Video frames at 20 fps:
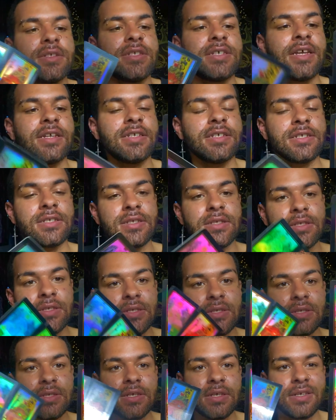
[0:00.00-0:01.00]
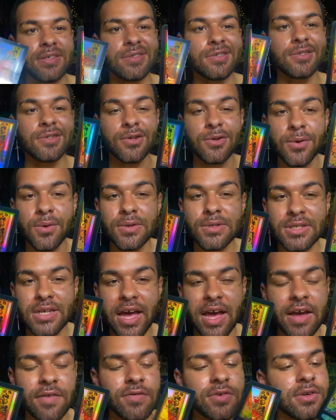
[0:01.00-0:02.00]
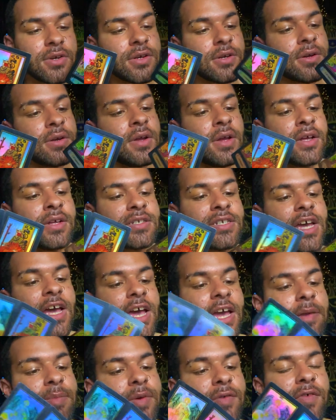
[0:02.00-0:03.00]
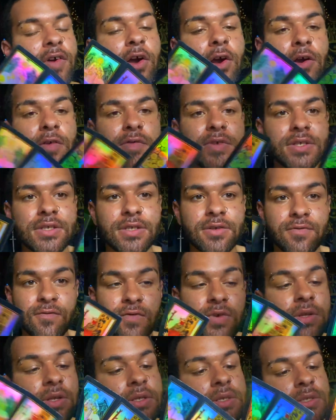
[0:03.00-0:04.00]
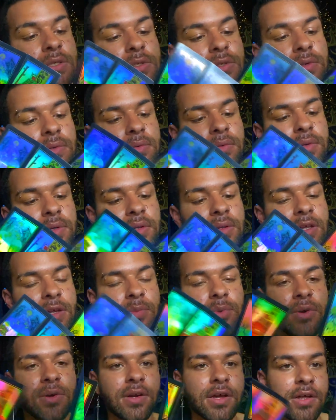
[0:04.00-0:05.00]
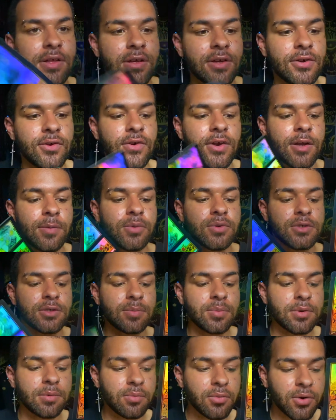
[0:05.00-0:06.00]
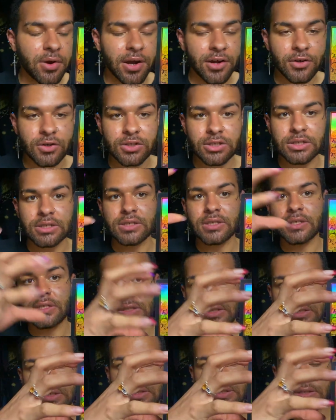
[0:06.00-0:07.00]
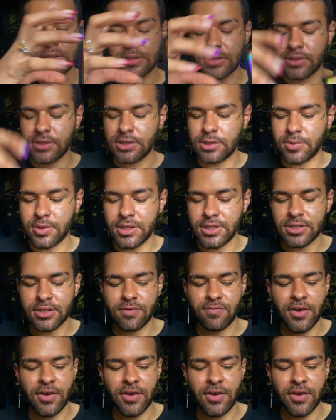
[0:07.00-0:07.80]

tending to these seeds, you're going to have your time of harvest really soon, Libra, now that you're able to put more energy into this situation